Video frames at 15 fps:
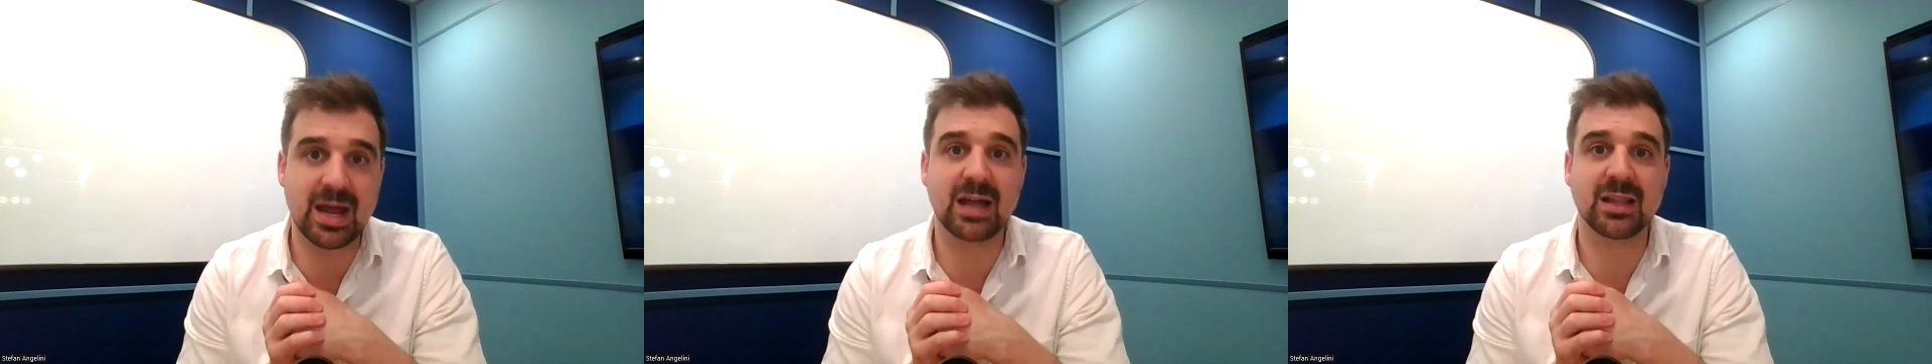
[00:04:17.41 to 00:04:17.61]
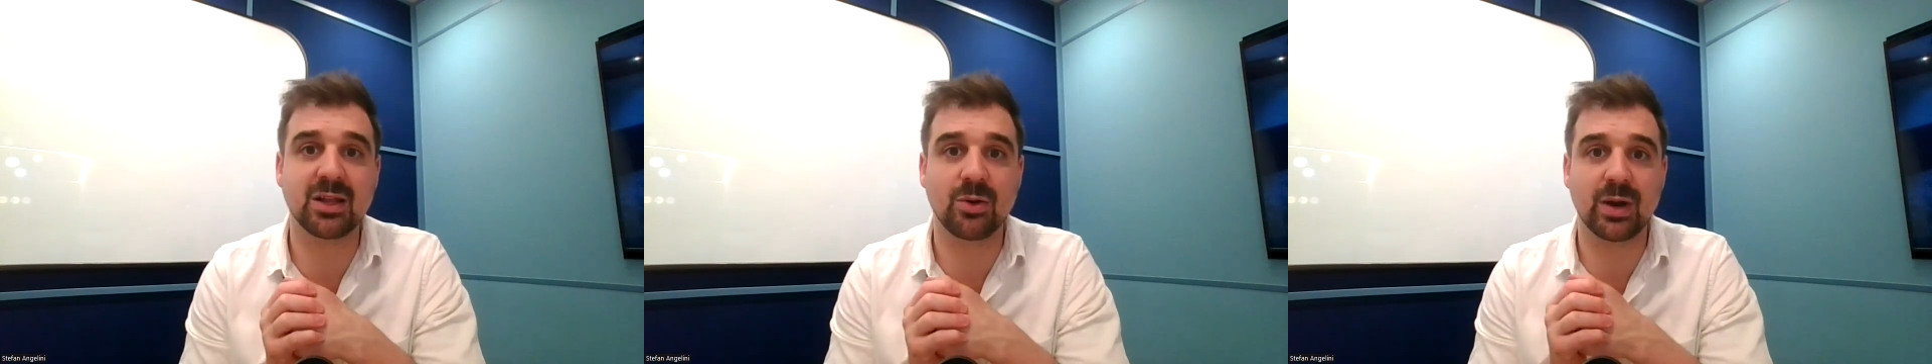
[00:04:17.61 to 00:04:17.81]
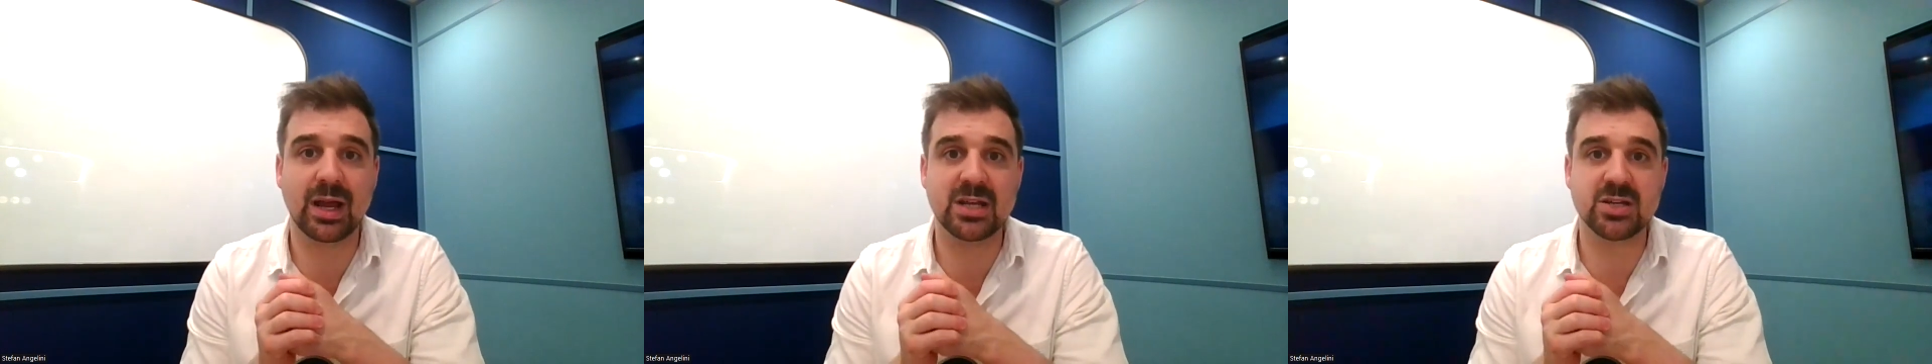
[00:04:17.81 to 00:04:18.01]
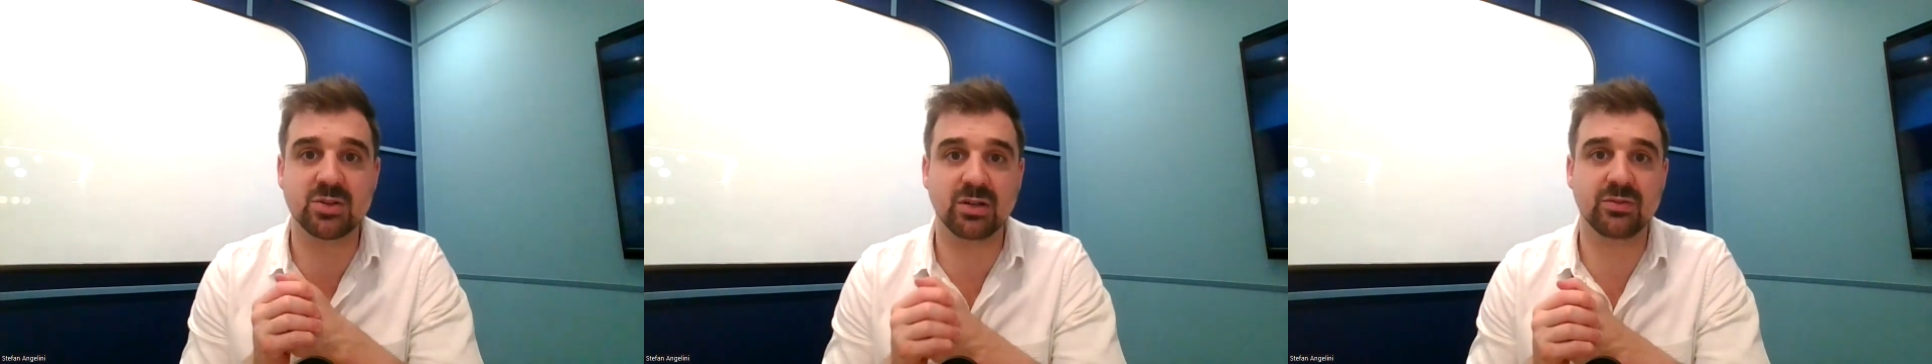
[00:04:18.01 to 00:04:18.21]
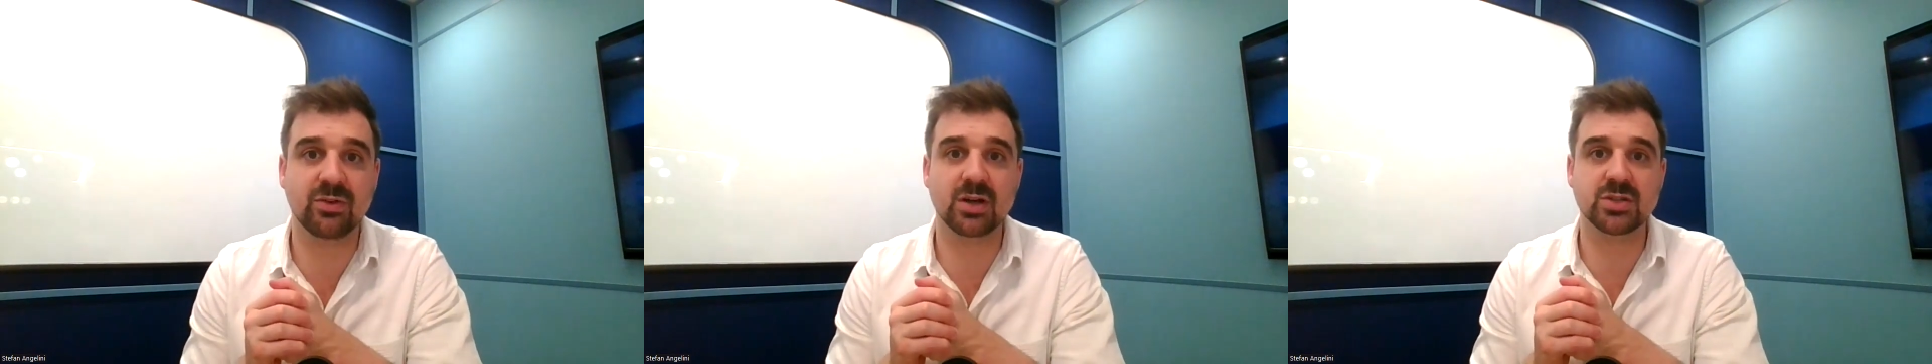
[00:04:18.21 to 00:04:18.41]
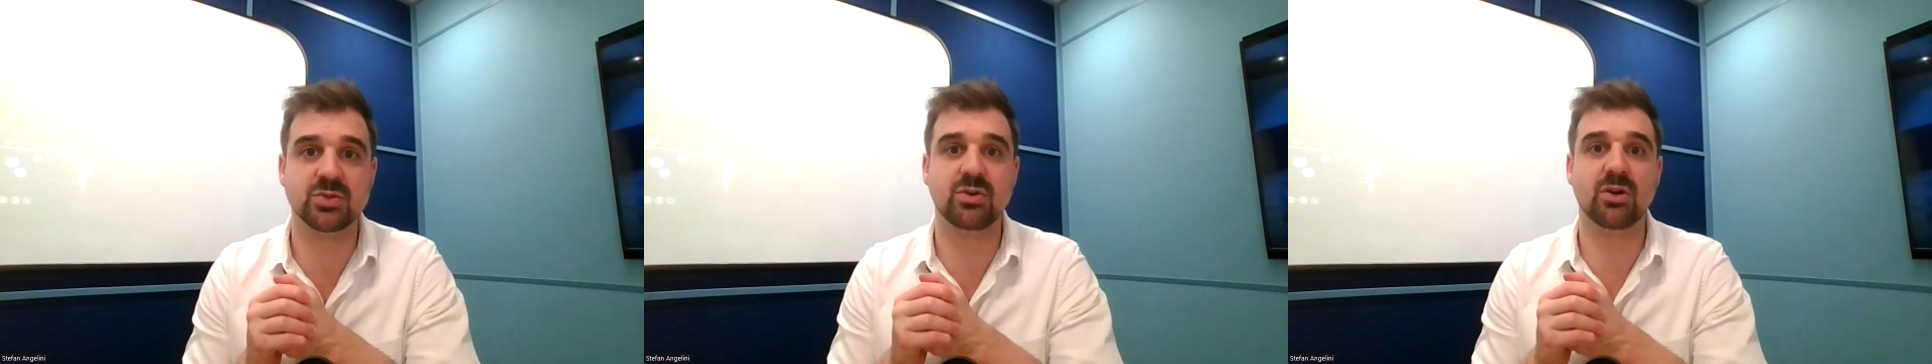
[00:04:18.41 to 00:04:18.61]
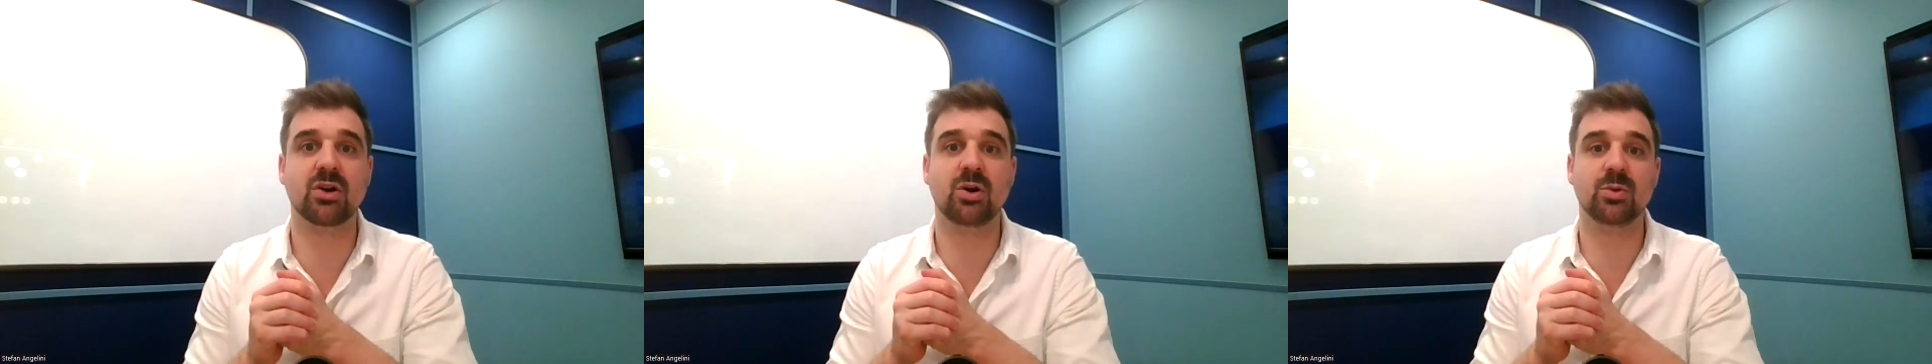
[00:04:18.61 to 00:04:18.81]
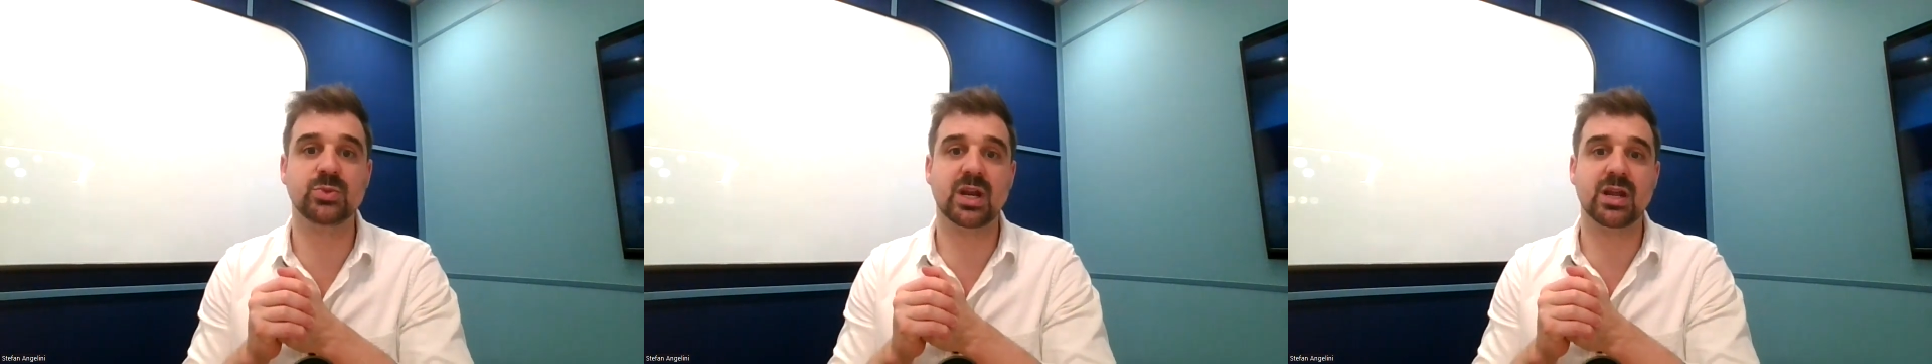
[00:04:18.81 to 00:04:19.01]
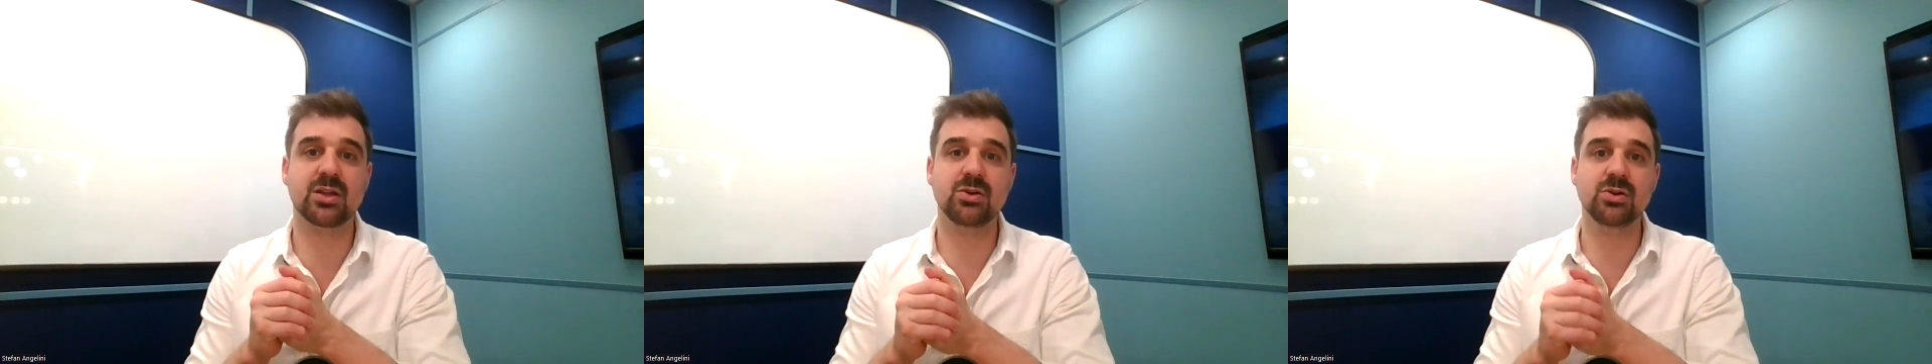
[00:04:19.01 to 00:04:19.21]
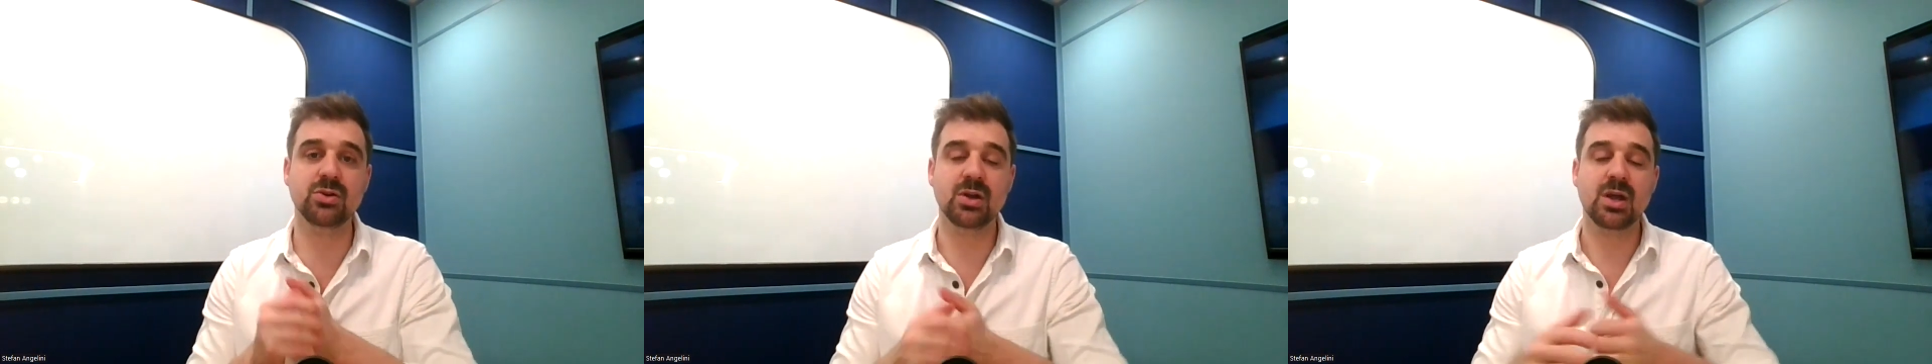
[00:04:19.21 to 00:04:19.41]

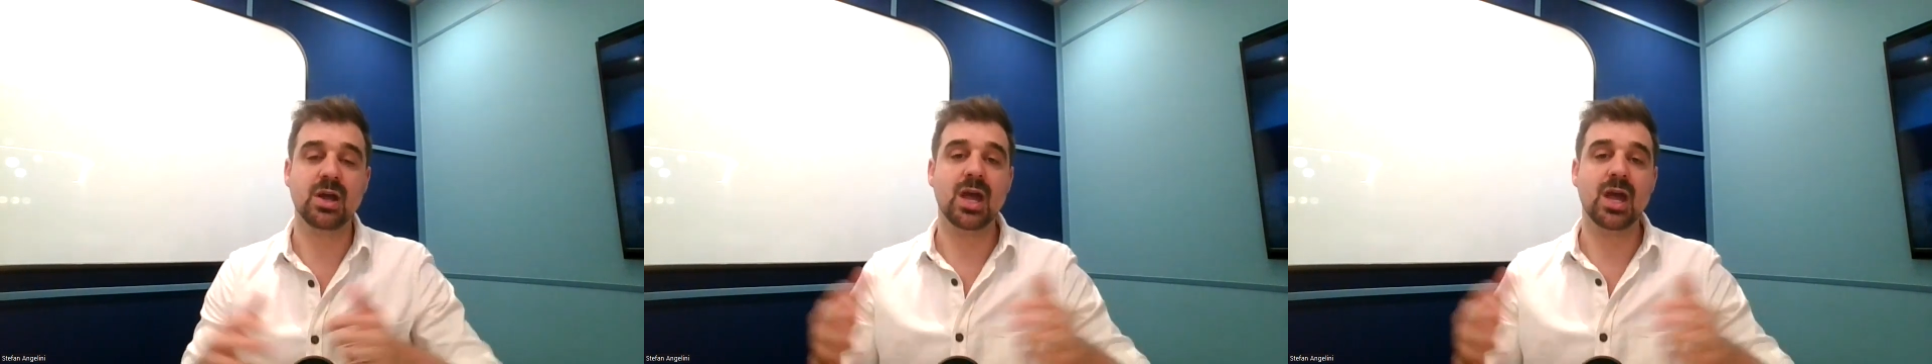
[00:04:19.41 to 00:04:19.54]
hello@angeladvisor.com.au